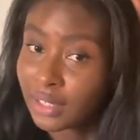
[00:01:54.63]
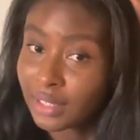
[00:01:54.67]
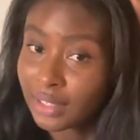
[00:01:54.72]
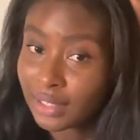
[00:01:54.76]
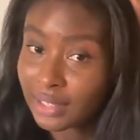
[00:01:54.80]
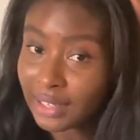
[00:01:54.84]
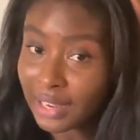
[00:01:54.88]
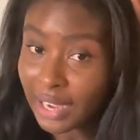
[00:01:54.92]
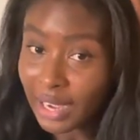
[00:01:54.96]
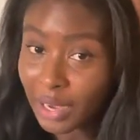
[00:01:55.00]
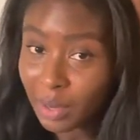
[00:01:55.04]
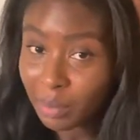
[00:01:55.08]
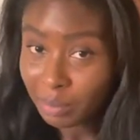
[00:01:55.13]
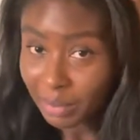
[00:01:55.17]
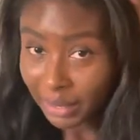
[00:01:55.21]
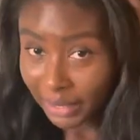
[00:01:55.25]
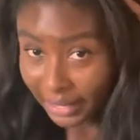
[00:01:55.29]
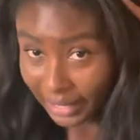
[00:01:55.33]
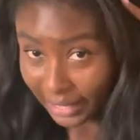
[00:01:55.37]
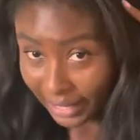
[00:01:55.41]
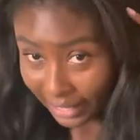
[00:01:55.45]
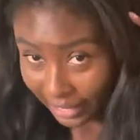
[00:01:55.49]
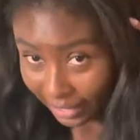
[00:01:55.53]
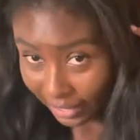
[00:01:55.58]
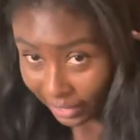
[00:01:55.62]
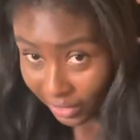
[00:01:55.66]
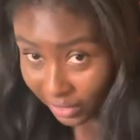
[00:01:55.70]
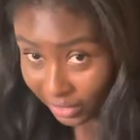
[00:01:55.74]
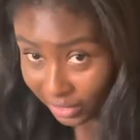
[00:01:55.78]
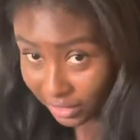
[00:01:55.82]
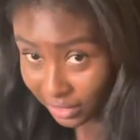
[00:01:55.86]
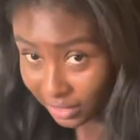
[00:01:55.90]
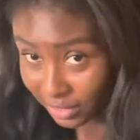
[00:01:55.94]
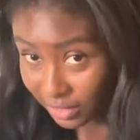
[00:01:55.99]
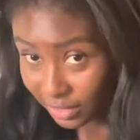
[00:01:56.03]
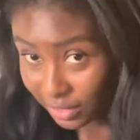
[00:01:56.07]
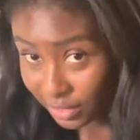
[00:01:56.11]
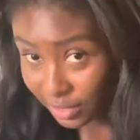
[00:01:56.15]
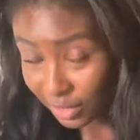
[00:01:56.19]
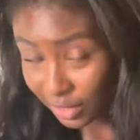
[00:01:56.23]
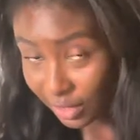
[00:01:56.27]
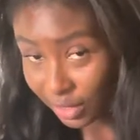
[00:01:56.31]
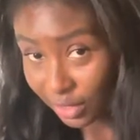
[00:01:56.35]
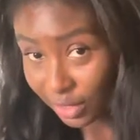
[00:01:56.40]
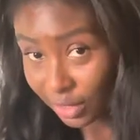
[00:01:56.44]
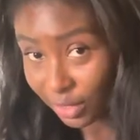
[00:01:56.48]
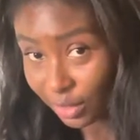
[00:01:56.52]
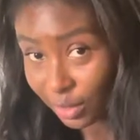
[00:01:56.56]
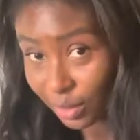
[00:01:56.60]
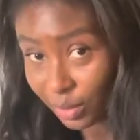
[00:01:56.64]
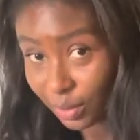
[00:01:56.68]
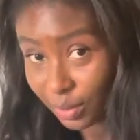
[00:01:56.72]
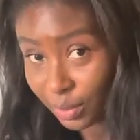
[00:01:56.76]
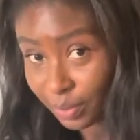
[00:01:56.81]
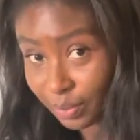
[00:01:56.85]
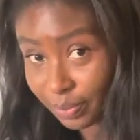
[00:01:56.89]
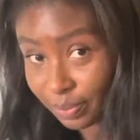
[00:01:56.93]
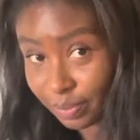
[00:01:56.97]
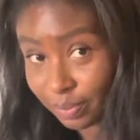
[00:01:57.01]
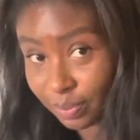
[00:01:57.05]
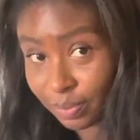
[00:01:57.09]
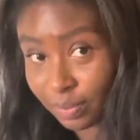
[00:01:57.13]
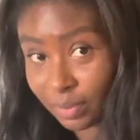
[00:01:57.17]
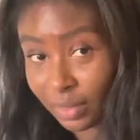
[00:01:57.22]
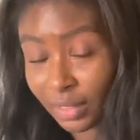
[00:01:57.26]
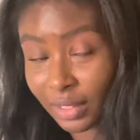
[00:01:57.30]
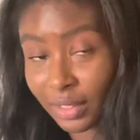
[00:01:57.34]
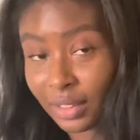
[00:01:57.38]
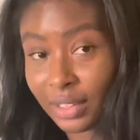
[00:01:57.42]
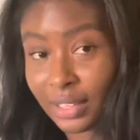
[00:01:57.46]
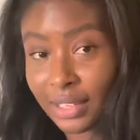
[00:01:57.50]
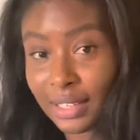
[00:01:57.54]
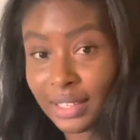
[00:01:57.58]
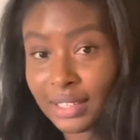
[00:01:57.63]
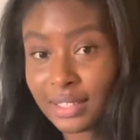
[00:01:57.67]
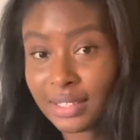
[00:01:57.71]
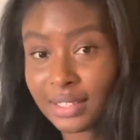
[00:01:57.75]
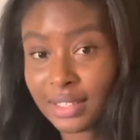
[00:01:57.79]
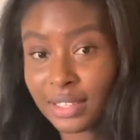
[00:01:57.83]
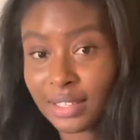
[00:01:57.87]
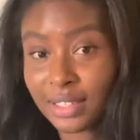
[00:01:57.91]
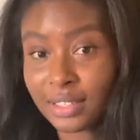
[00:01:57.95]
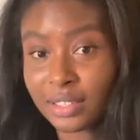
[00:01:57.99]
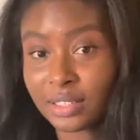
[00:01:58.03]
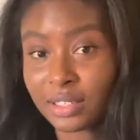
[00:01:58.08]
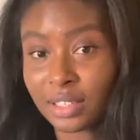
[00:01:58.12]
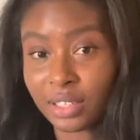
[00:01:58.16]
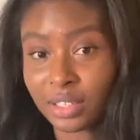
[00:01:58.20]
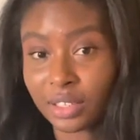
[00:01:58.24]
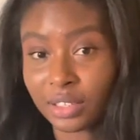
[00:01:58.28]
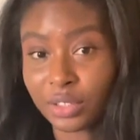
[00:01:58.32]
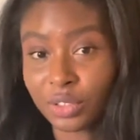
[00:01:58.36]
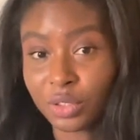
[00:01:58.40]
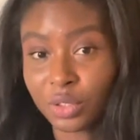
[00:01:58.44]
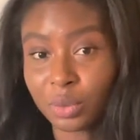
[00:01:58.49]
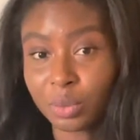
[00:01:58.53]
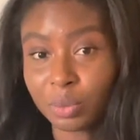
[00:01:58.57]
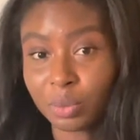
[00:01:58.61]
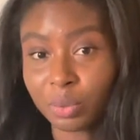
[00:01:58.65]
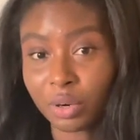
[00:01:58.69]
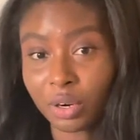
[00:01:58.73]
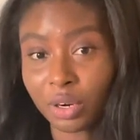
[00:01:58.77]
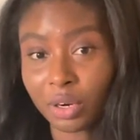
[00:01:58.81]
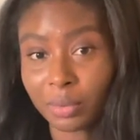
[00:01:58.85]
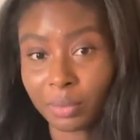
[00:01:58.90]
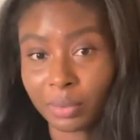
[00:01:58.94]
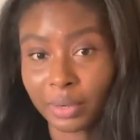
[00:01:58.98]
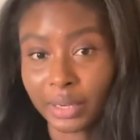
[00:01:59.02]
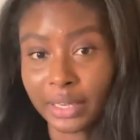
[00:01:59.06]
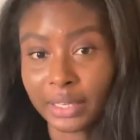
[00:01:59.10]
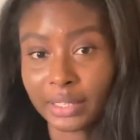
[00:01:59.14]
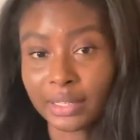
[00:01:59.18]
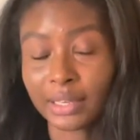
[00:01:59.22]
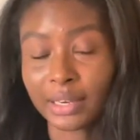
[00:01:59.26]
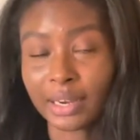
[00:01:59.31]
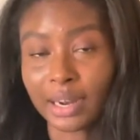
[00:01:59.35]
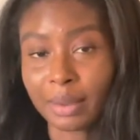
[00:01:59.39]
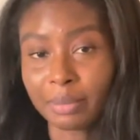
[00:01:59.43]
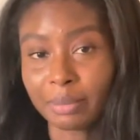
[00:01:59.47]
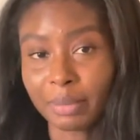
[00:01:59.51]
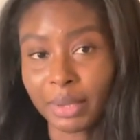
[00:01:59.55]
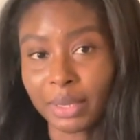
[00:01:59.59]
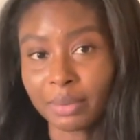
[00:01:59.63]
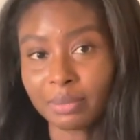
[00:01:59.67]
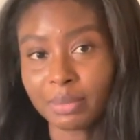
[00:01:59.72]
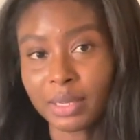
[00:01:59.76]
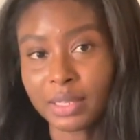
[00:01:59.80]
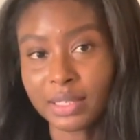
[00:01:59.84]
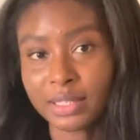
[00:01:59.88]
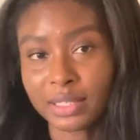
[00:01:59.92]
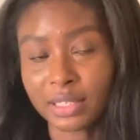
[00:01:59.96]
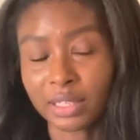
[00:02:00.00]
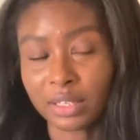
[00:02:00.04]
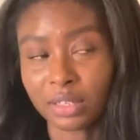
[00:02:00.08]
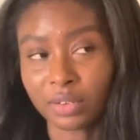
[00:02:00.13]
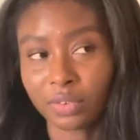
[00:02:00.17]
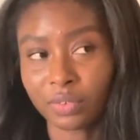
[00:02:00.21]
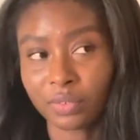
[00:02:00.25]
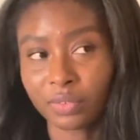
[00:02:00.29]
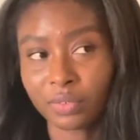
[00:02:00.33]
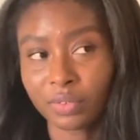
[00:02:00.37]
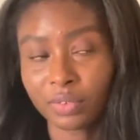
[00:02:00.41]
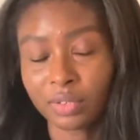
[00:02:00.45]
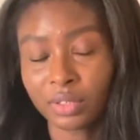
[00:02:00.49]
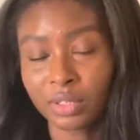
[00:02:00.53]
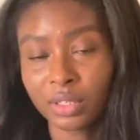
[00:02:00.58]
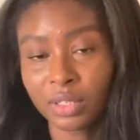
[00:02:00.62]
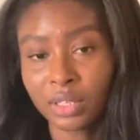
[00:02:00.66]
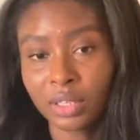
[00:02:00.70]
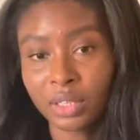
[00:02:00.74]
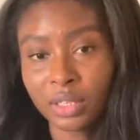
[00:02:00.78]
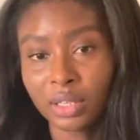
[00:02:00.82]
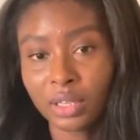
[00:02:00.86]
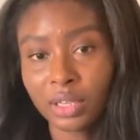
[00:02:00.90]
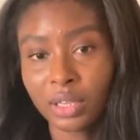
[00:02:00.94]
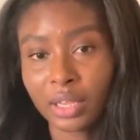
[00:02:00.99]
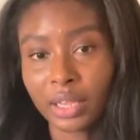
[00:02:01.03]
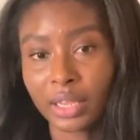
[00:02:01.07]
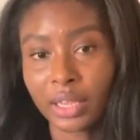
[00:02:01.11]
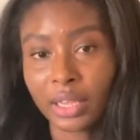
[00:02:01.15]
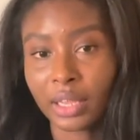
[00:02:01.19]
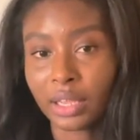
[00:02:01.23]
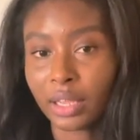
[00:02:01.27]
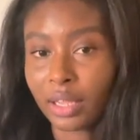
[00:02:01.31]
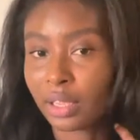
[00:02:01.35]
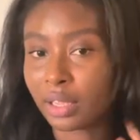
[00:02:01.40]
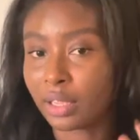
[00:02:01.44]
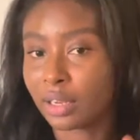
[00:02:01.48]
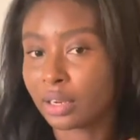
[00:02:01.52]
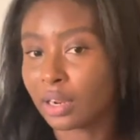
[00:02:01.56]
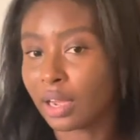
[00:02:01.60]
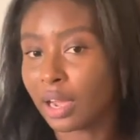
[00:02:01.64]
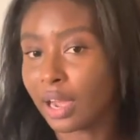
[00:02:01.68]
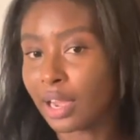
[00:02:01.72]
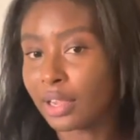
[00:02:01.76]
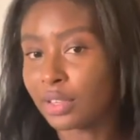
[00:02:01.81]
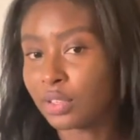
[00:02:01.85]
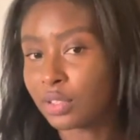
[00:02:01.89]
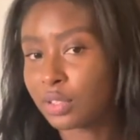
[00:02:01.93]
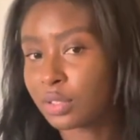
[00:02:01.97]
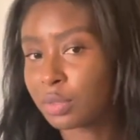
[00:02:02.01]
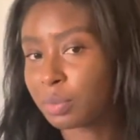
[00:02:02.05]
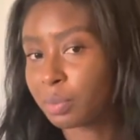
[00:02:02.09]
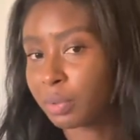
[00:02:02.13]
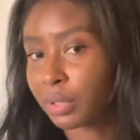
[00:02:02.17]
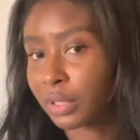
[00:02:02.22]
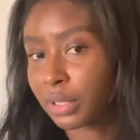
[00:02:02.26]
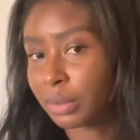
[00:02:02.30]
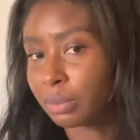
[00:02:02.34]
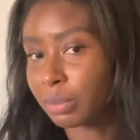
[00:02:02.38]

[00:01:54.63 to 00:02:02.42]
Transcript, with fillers: now my hair so this is a u-part wig that i made myself and i just pretty